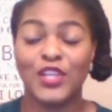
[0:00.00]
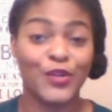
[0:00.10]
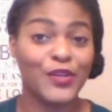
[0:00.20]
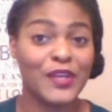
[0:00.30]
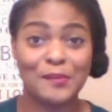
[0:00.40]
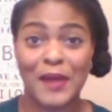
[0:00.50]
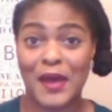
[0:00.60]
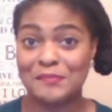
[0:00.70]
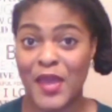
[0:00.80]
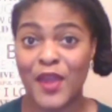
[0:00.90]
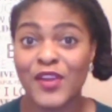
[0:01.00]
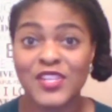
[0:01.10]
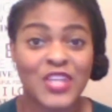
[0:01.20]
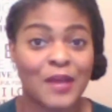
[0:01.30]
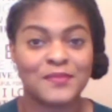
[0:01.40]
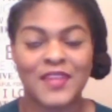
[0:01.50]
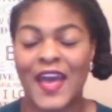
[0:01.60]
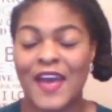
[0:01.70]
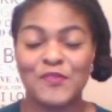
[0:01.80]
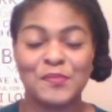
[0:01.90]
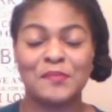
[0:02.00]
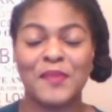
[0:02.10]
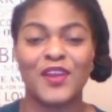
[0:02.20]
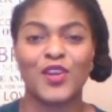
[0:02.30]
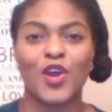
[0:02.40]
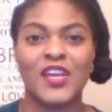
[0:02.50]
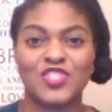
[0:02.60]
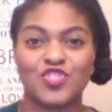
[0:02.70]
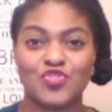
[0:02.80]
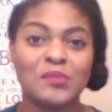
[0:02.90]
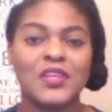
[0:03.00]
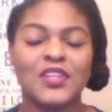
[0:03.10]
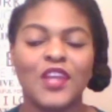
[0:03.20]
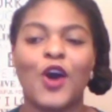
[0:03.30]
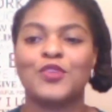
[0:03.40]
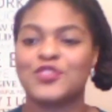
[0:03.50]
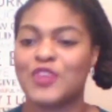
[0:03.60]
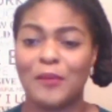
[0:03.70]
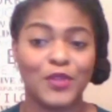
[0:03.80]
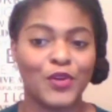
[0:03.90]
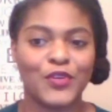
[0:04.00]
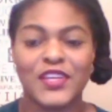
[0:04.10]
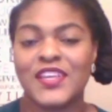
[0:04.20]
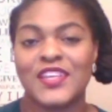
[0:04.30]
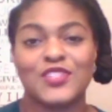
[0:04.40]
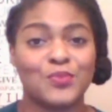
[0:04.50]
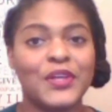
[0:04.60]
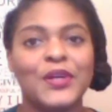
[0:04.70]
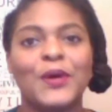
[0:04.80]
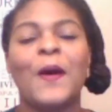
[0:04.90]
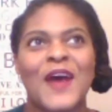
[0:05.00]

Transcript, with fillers: learning about marriage. I'm, I haven't been married extremely long, so I'm learning as well.